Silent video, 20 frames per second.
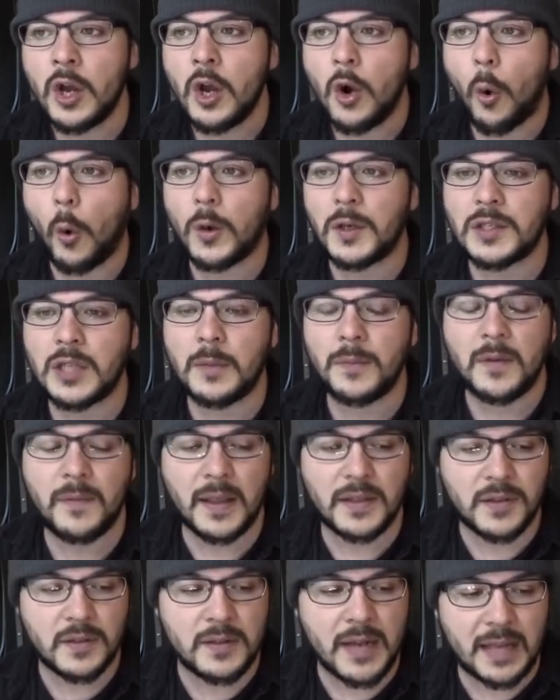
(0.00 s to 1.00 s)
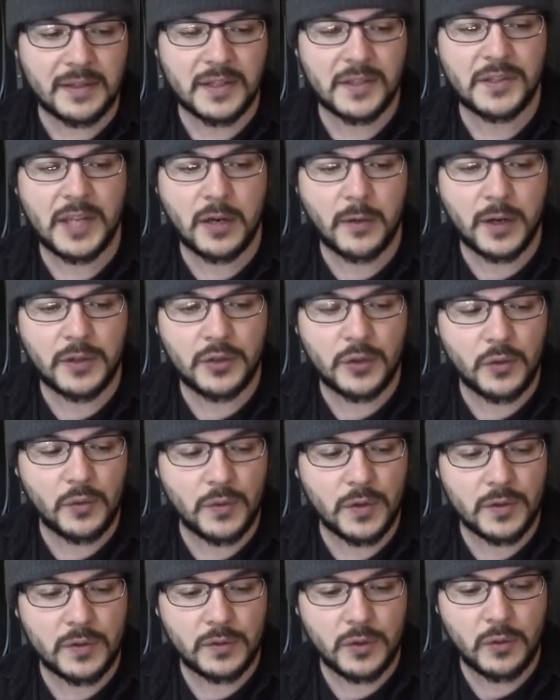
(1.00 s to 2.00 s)
or something that's necessary to
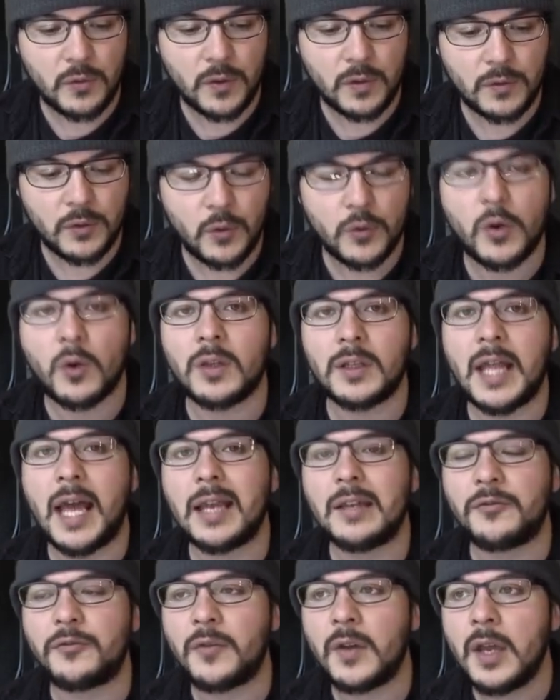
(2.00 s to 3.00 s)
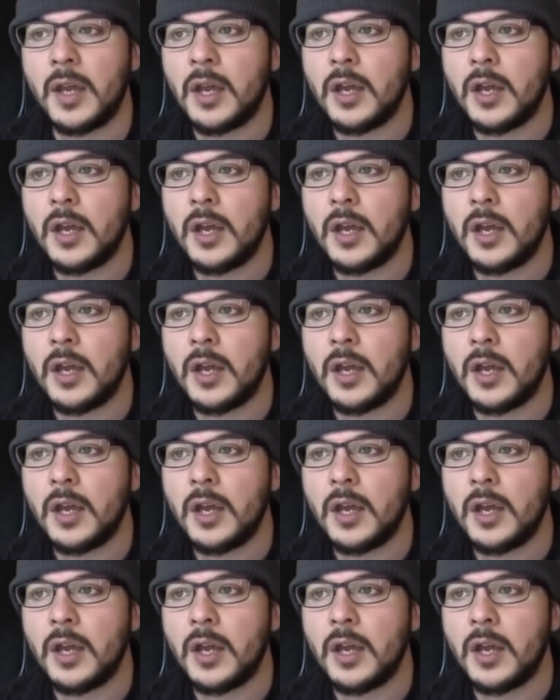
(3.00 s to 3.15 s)
the to the to your life,